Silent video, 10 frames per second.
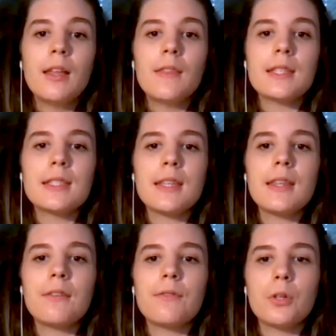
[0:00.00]
They say
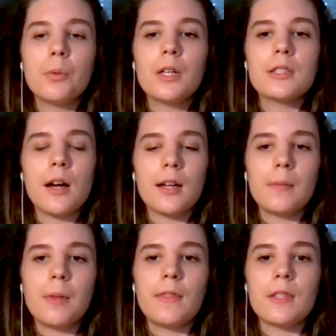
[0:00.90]
that if you were to
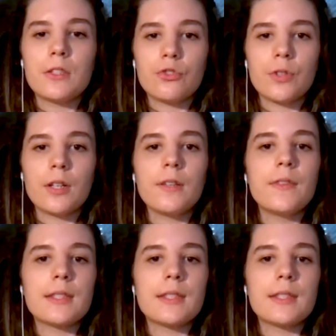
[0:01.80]
document this drill